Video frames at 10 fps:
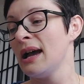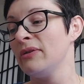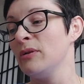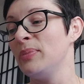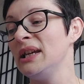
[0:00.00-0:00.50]

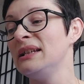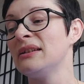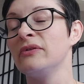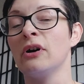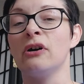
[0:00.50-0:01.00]
And the
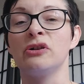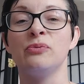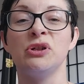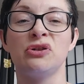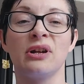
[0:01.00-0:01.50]
peace of
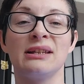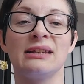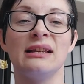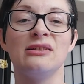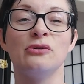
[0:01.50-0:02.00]
God, which
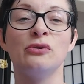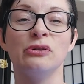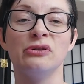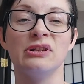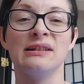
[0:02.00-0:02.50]
transcends
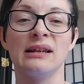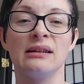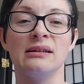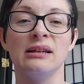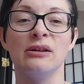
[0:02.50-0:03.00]
all
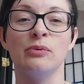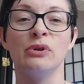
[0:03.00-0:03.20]
understanding,